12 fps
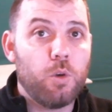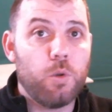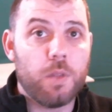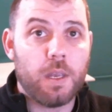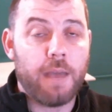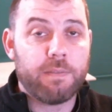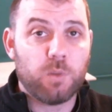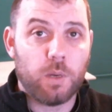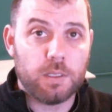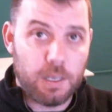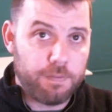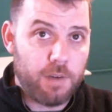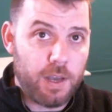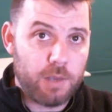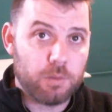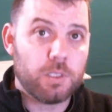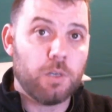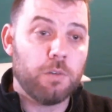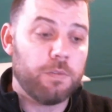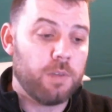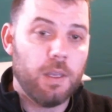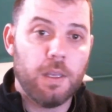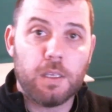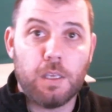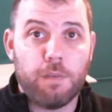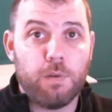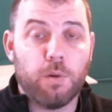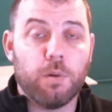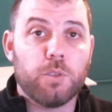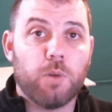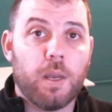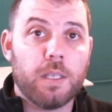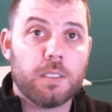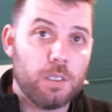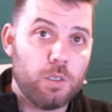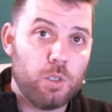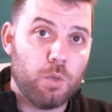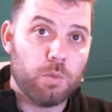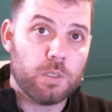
You then have to identify yourself, give your address, you